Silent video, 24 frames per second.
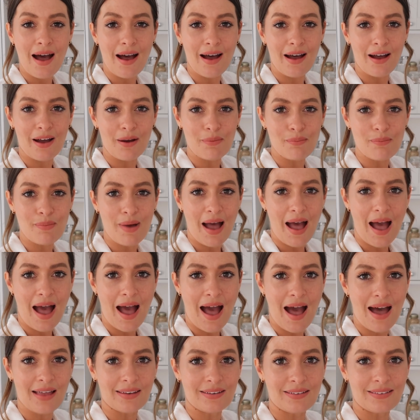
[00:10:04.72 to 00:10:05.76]
Um,
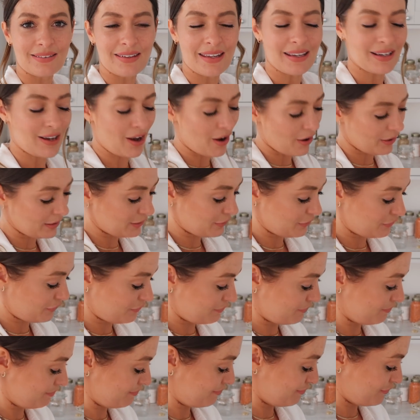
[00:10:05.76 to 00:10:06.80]
and it kind of
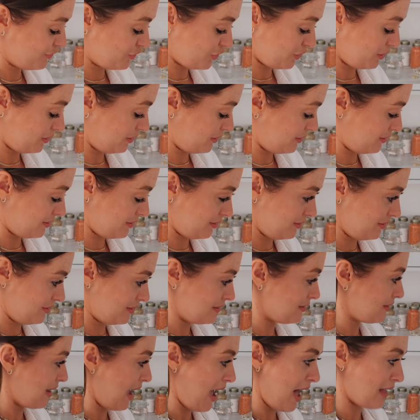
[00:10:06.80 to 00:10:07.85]
just
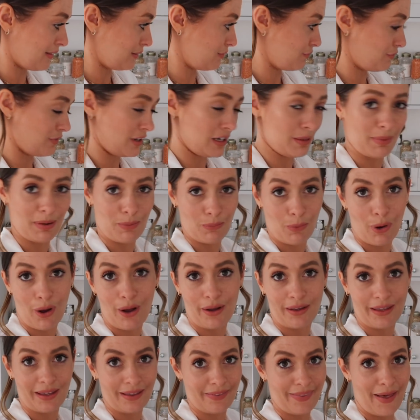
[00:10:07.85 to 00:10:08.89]
hasn't really been
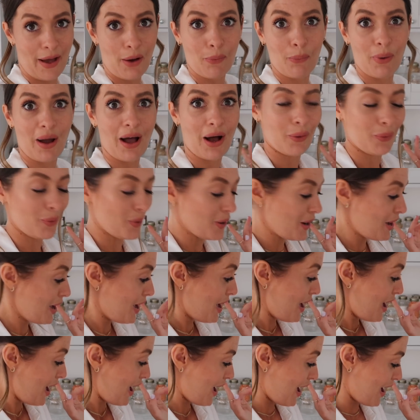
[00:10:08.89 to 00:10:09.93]
working that well.
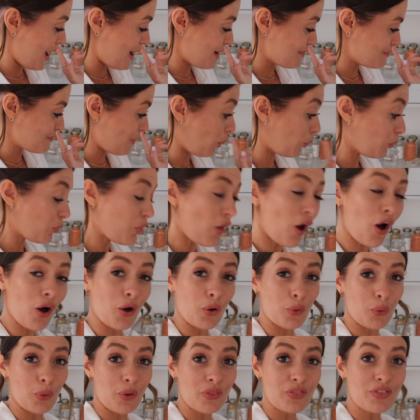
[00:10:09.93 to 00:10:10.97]
Um,
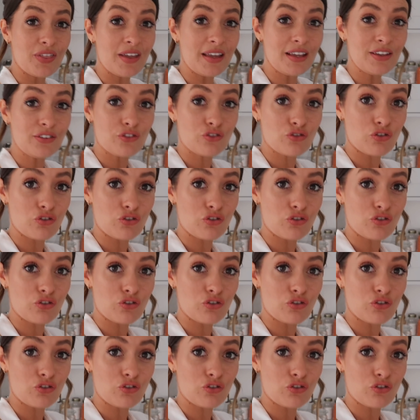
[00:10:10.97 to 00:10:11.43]
although these